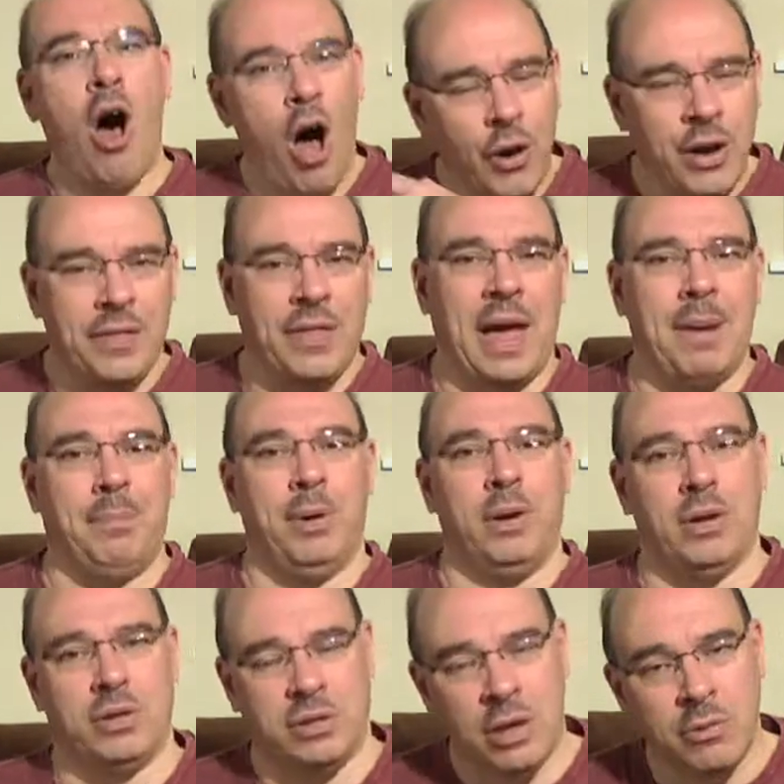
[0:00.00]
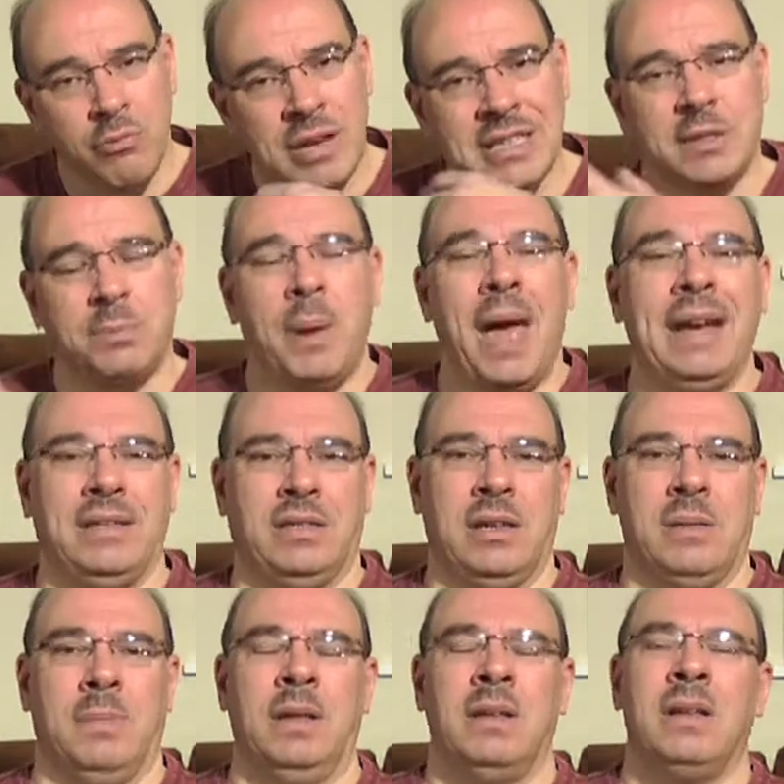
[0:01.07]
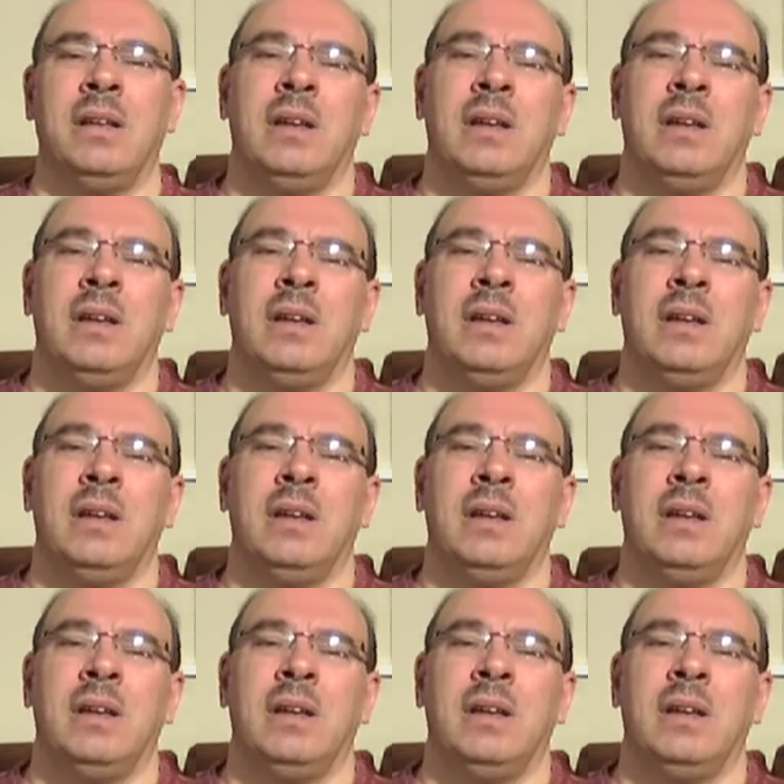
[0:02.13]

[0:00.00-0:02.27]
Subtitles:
honour that person and respect him.